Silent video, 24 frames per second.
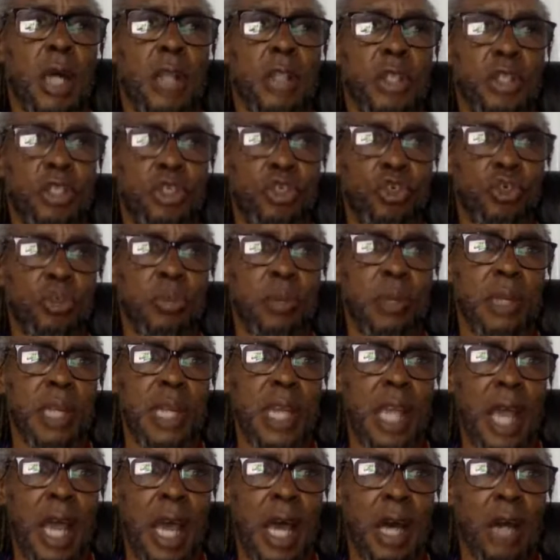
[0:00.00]
the
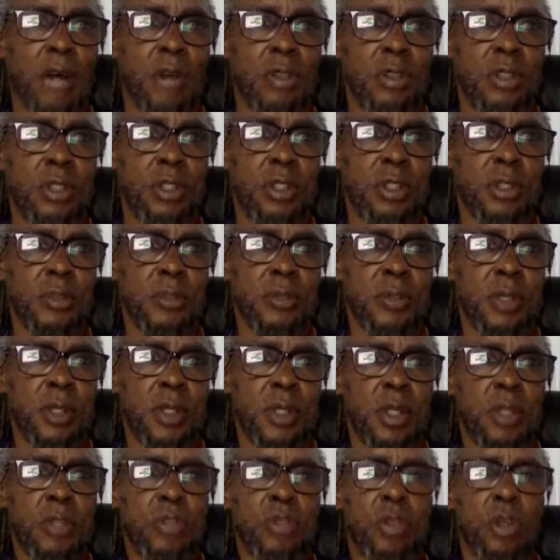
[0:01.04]
Jubilee House
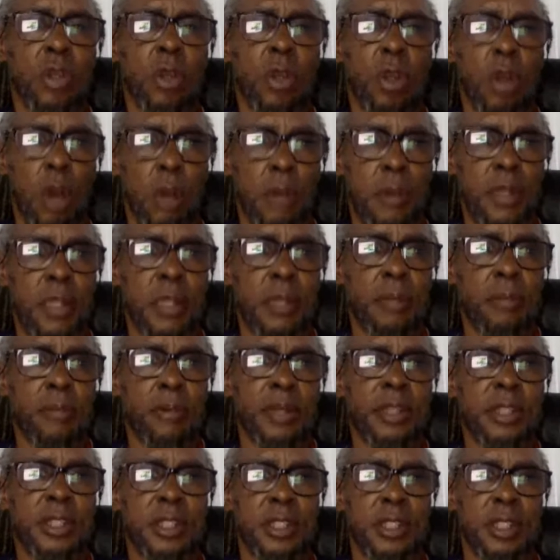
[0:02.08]
to lobby the
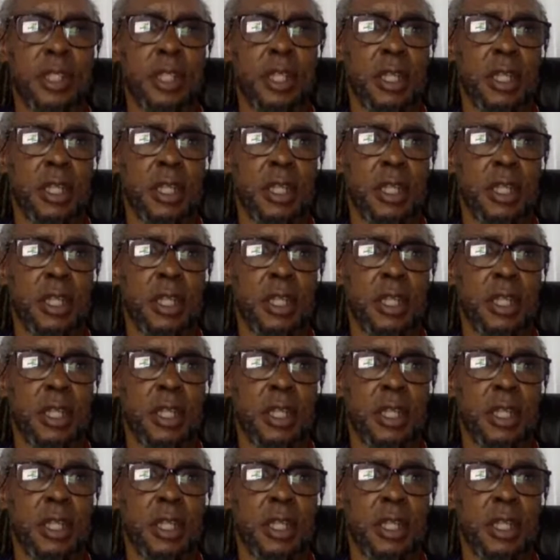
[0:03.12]
president,